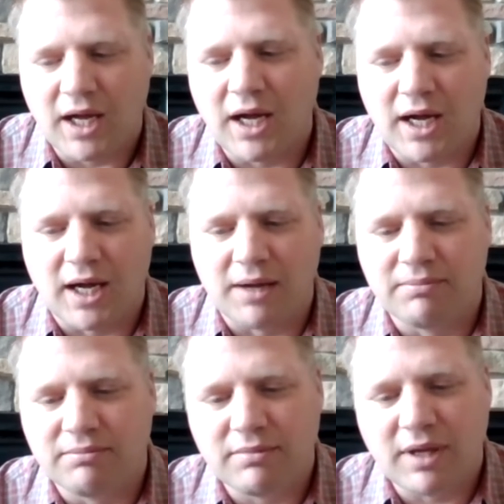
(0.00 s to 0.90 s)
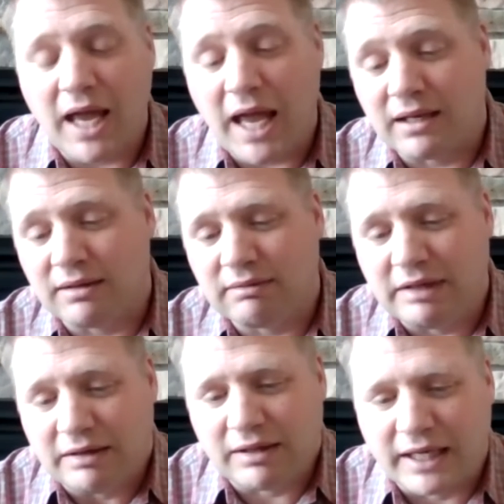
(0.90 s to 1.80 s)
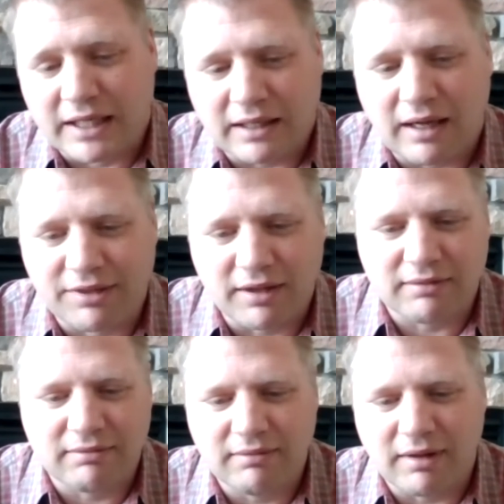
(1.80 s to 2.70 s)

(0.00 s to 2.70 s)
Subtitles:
And like I think